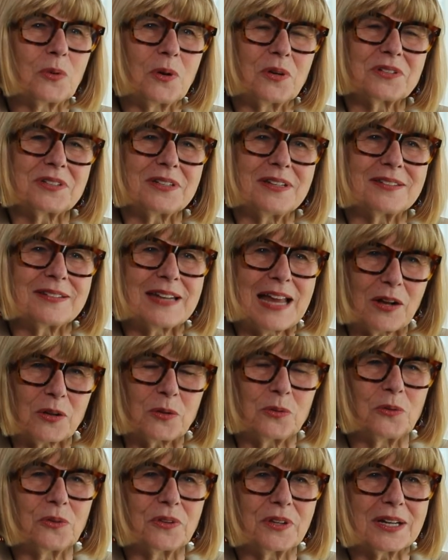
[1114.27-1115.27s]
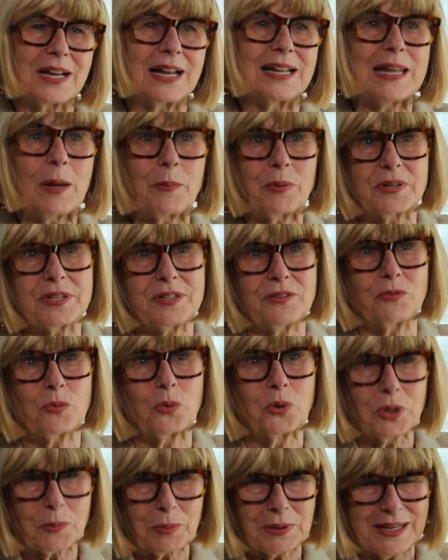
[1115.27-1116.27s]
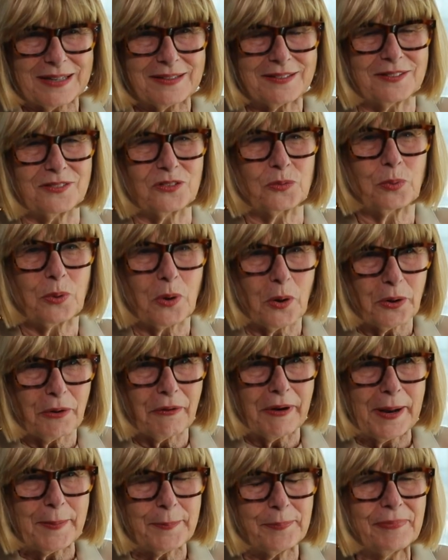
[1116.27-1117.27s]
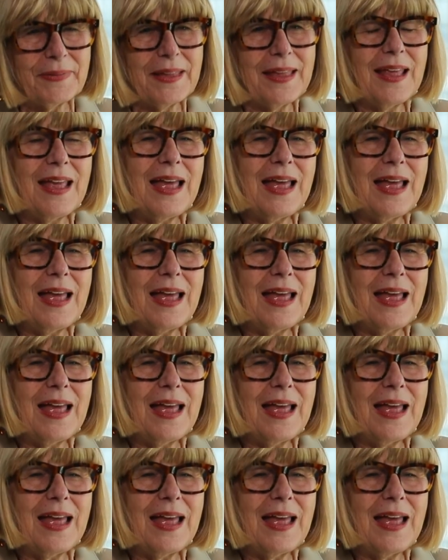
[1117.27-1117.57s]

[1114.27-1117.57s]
what is now called the Collaborative Workplaces Program.